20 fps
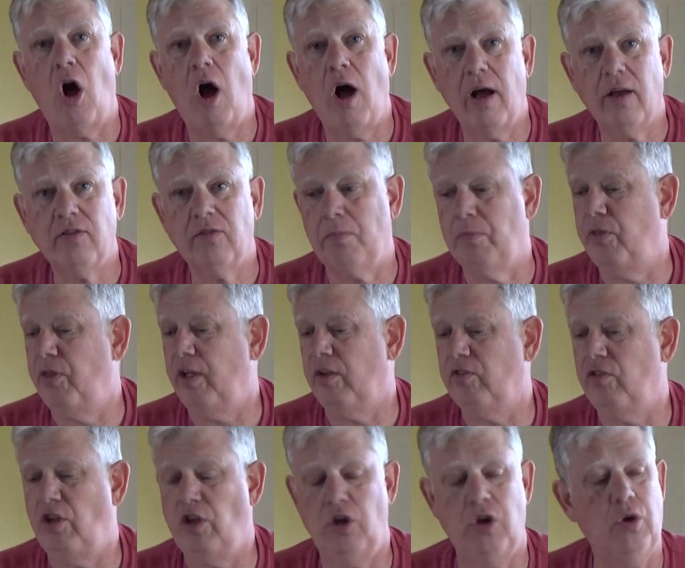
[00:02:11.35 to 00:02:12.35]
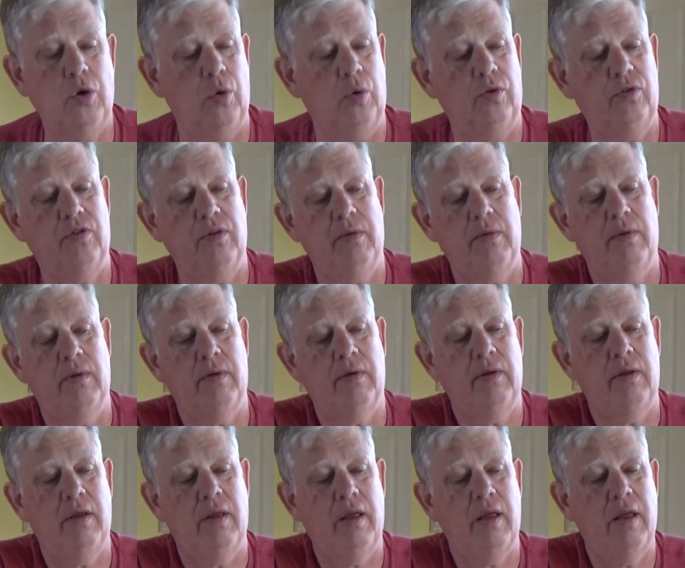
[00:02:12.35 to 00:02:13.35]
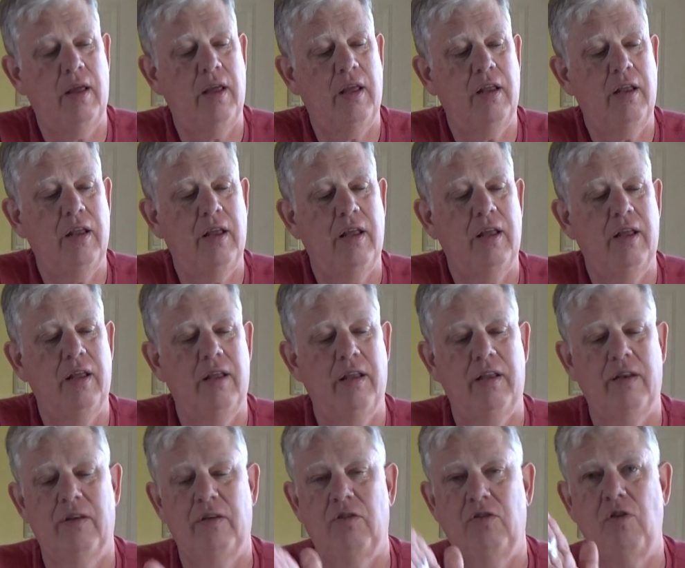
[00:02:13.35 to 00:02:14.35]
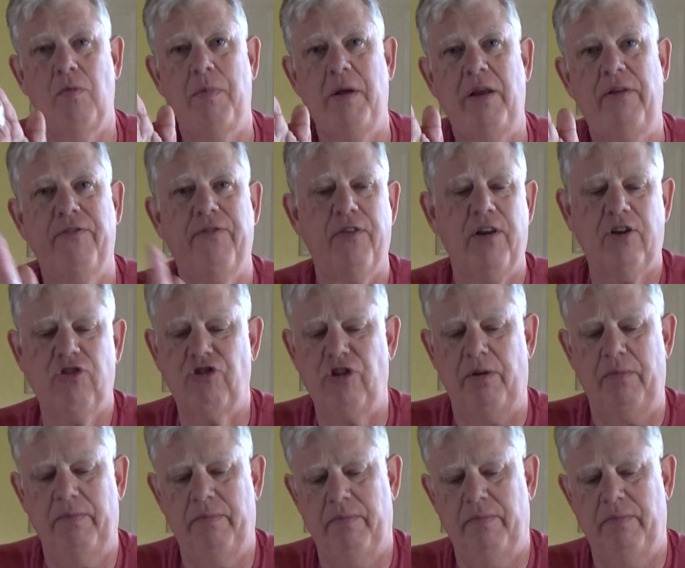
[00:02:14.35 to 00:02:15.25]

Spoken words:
awesome things to use to beat friction.